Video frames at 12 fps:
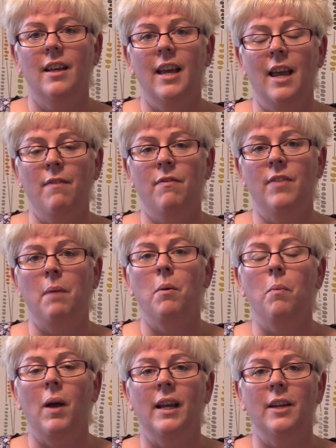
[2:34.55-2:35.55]
if they were
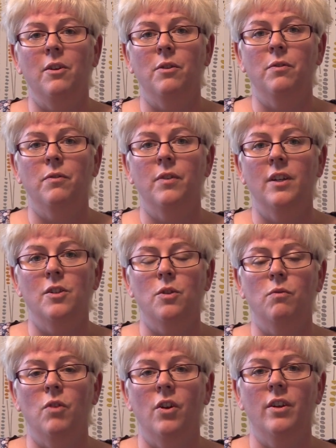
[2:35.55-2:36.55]
well enough to
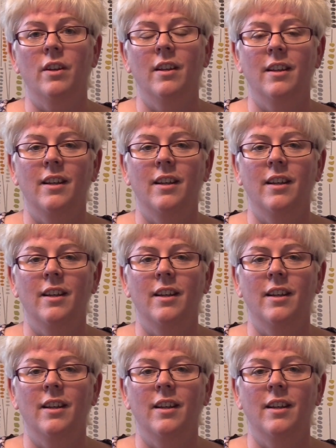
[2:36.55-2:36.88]
run,